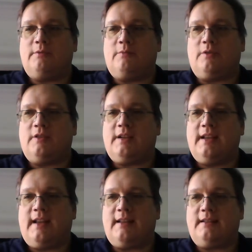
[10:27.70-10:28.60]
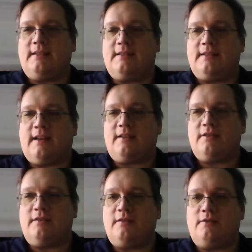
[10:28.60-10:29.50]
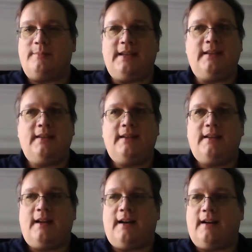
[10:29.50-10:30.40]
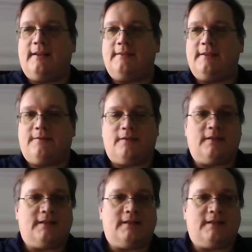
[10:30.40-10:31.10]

looking at this section, there'll be different